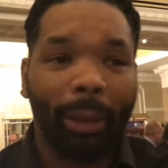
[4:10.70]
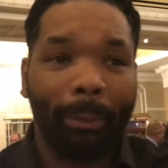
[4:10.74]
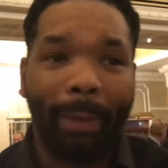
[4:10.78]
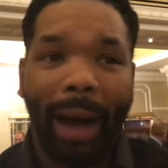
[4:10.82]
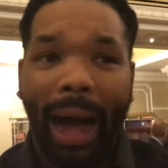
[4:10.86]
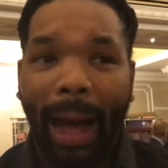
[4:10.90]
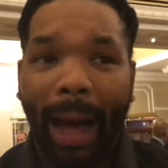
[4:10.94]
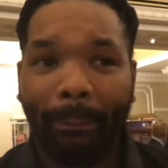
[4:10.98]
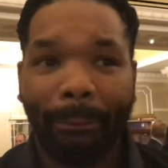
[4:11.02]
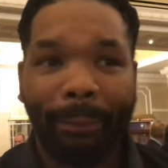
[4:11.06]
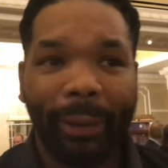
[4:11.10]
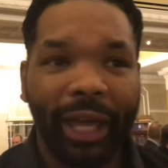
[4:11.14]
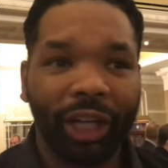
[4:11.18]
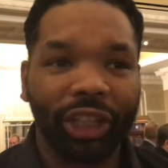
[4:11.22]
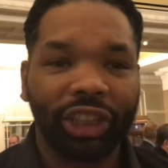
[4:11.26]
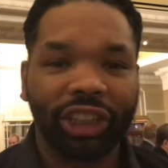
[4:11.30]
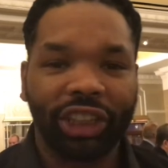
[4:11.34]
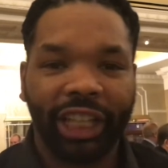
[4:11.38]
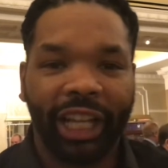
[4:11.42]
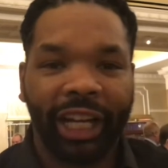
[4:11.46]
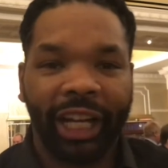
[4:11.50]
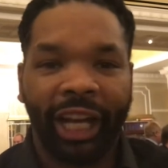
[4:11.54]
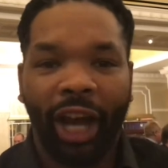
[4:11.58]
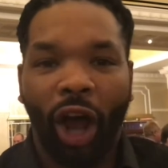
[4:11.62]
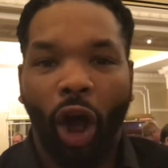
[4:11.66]
Lamont
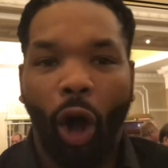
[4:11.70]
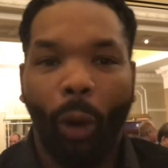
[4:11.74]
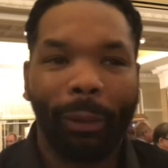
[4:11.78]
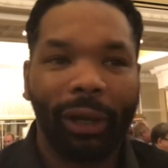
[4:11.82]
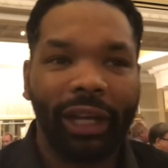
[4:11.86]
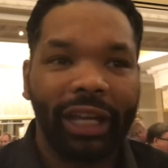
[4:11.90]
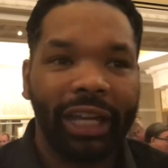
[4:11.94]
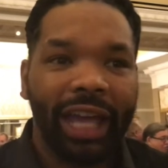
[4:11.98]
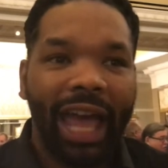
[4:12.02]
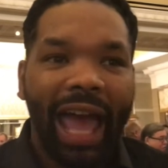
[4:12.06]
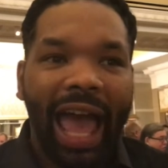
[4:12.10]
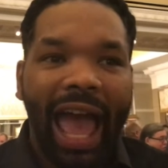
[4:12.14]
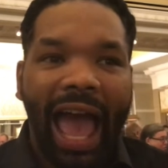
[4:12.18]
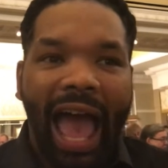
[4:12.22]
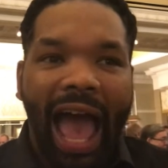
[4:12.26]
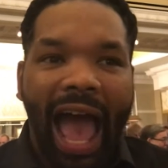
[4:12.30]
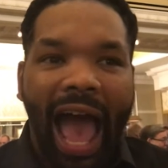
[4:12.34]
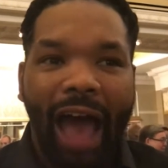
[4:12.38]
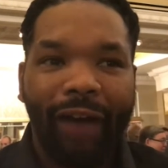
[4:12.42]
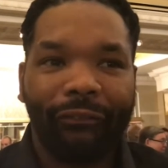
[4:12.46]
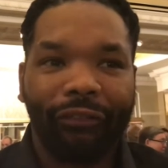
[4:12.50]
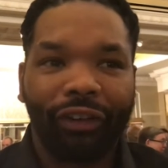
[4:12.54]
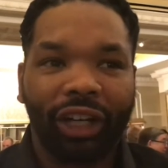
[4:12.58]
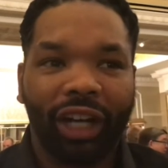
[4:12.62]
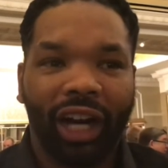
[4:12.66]
Peterson, and hopefully
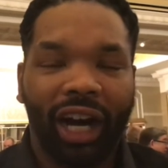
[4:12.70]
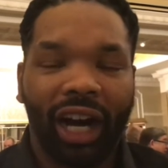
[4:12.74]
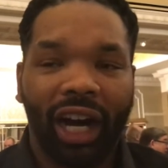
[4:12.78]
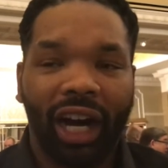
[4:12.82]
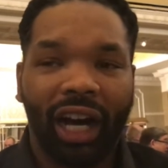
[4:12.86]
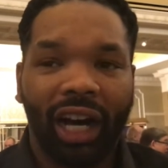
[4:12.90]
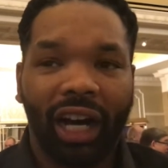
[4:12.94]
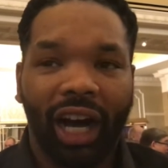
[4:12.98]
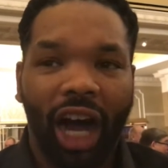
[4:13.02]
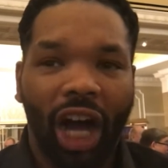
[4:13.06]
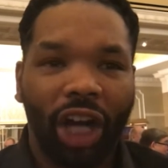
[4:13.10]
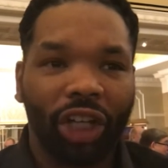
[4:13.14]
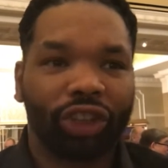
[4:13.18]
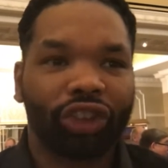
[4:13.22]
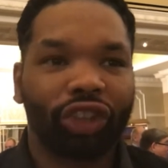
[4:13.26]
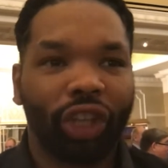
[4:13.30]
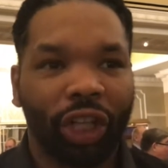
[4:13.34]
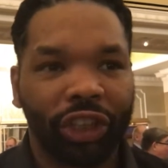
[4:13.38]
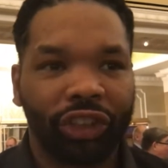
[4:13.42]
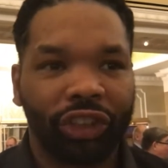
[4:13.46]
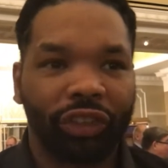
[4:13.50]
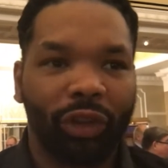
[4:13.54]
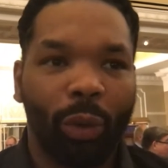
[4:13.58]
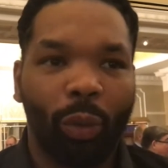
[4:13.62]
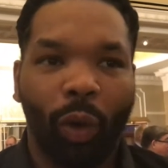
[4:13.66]
have a
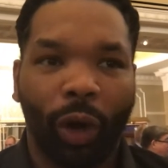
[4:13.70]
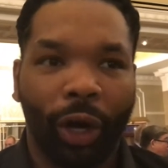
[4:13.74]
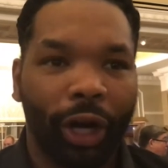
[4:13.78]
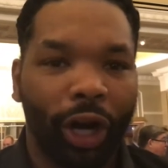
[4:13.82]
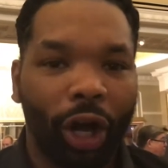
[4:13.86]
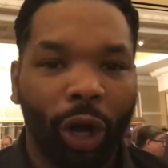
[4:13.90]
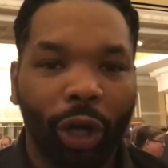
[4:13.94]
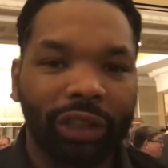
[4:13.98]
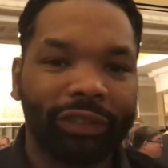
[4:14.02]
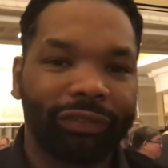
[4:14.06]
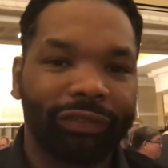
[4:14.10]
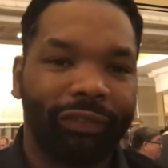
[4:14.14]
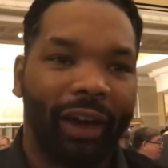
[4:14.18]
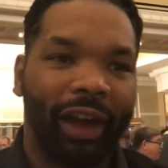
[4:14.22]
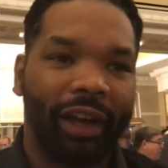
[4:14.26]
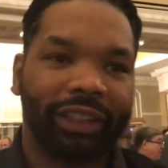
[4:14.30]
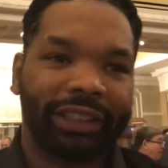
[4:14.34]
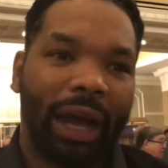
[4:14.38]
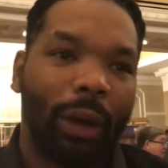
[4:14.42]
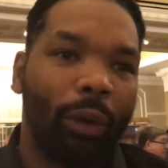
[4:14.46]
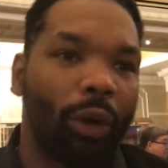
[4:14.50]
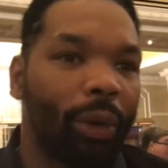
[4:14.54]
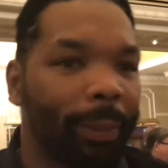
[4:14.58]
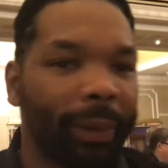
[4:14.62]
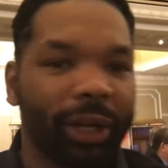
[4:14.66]
trilogy with one of those fighters.
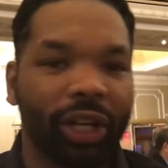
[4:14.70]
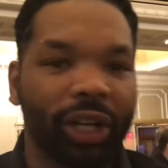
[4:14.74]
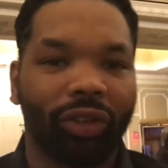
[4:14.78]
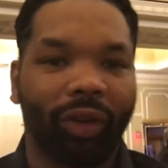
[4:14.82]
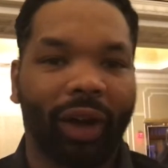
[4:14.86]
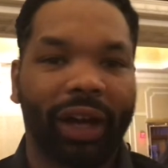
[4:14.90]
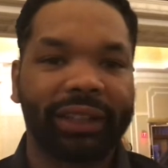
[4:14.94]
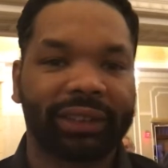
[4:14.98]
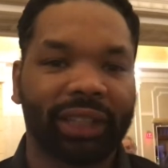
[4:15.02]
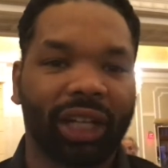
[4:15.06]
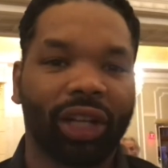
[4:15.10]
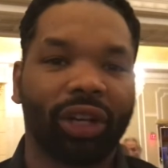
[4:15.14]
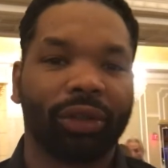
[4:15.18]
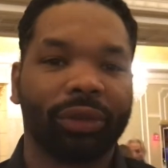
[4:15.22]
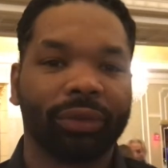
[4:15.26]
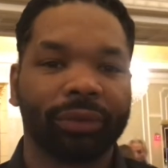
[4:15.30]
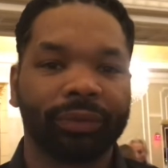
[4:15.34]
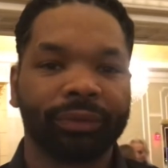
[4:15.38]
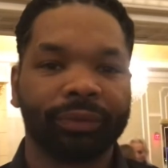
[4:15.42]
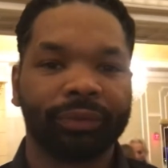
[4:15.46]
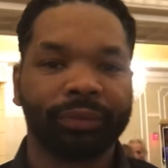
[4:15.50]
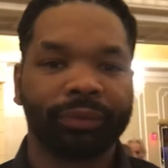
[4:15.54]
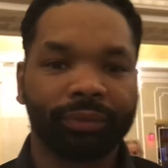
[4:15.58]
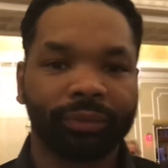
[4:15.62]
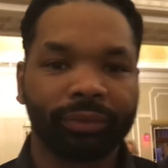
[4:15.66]
That would be great too.
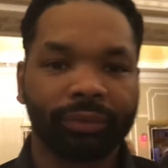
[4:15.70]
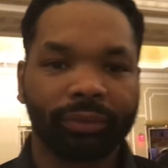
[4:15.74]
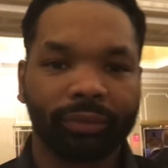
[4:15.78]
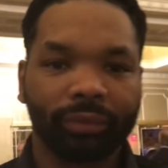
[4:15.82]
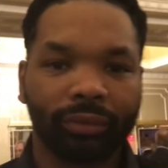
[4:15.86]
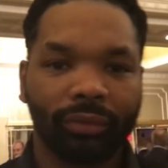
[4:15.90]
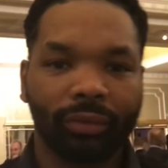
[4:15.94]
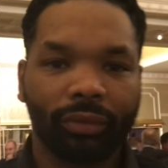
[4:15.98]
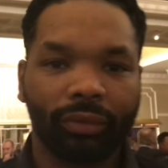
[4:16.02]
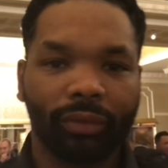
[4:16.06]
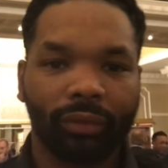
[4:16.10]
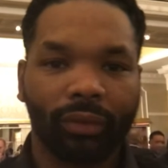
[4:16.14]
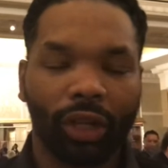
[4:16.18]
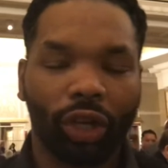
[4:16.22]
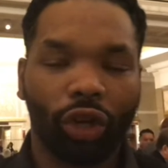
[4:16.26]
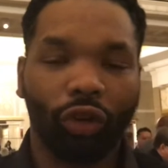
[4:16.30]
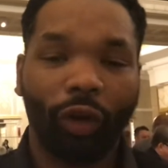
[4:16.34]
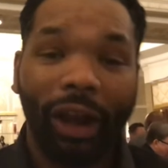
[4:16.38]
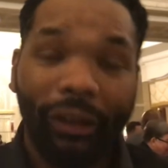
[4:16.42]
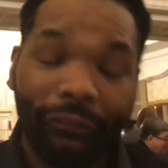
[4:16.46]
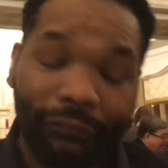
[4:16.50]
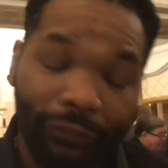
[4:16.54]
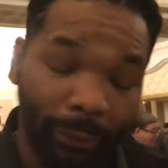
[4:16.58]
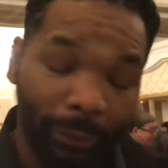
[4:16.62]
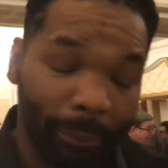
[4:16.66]
Mm-hmm. Like,
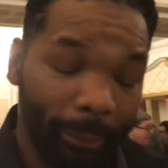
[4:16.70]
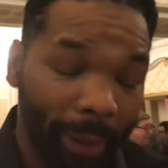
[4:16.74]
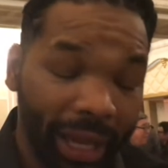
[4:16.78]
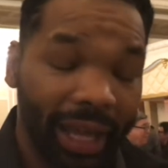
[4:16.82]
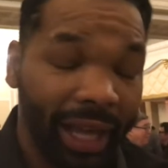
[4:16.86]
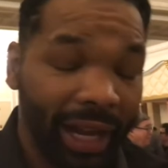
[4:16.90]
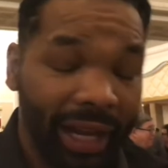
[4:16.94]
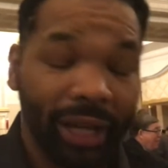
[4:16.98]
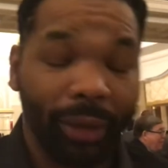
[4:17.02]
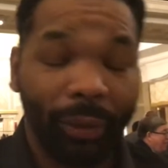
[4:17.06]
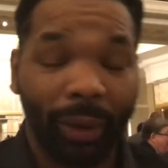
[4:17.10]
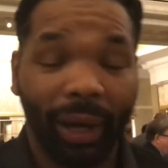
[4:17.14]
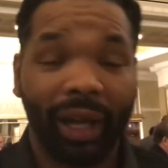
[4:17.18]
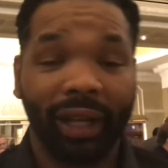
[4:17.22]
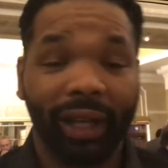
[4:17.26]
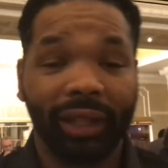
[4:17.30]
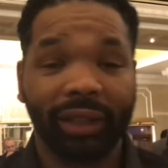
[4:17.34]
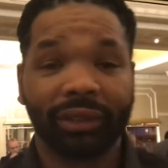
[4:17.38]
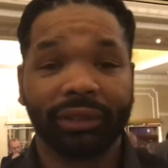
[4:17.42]
great for me anyway.